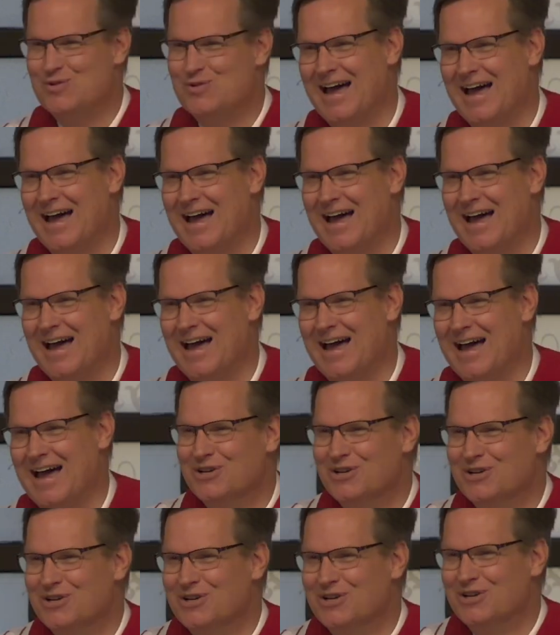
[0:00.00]
I,
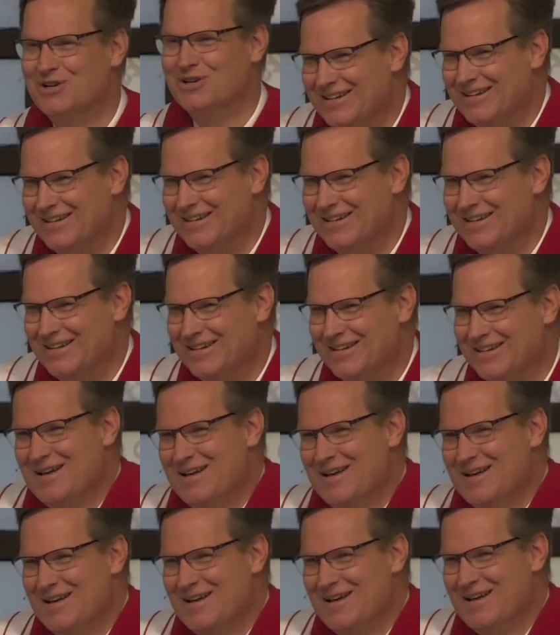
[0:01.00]
bristle
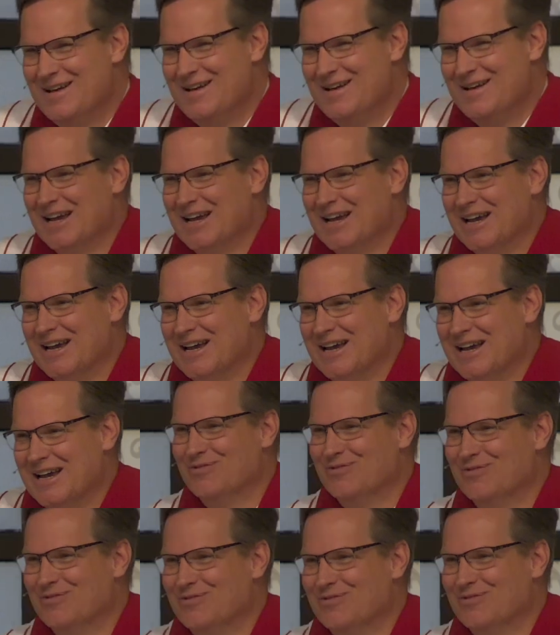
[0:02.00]
the whole time you're
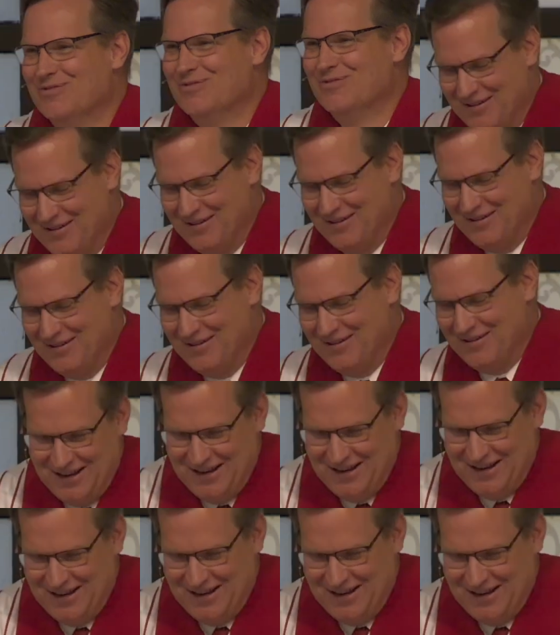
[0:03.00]
filling out that
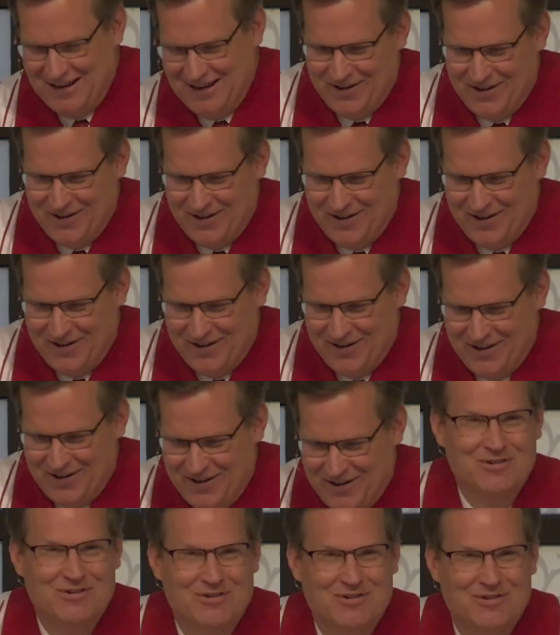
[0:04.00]
1040 and the
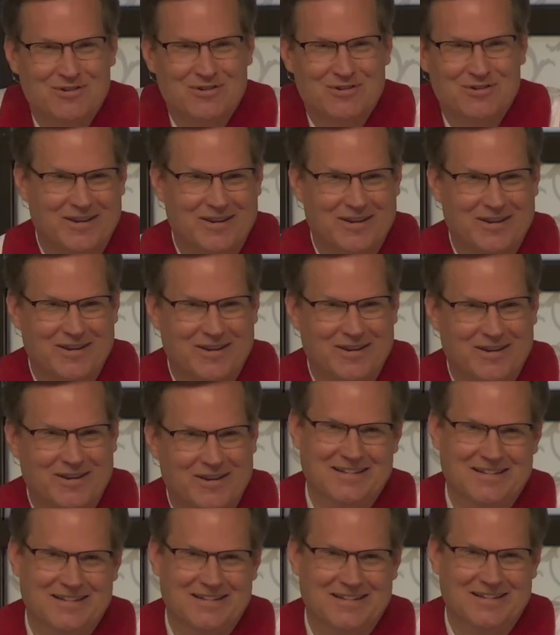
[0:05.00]
740 and the
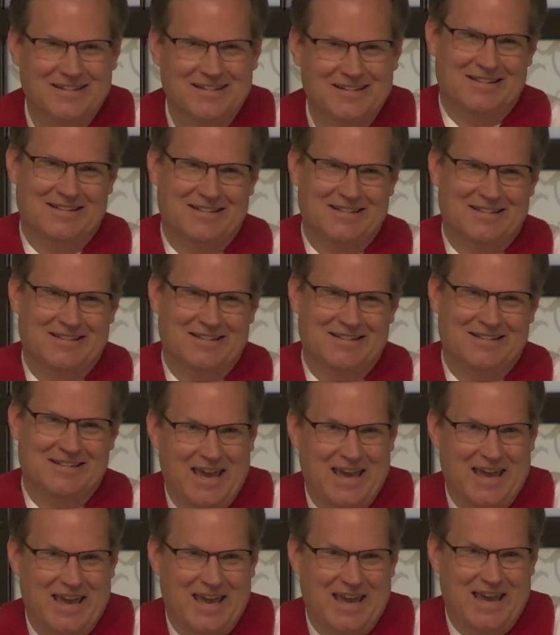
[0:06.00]
schedule
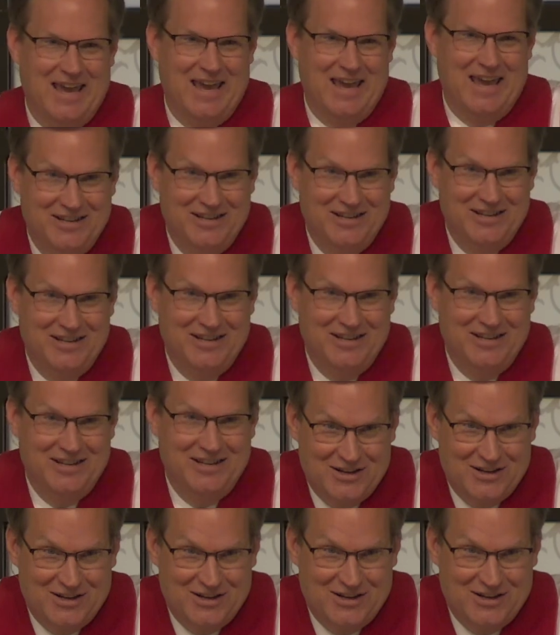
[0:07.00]
A, B, C, D,
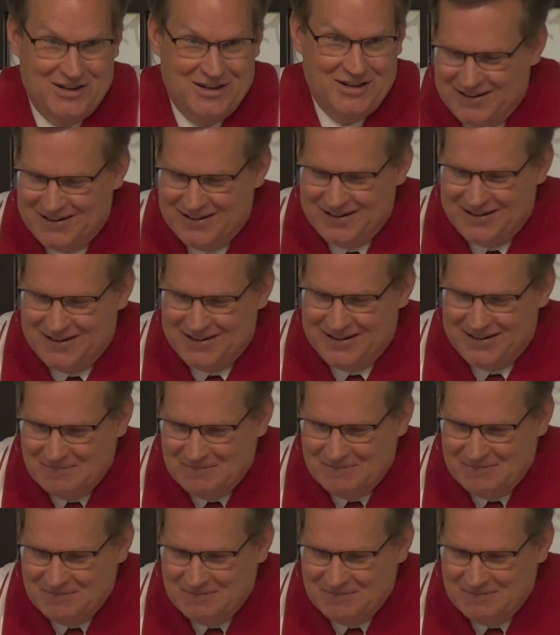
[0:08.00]
X, Y, and Z.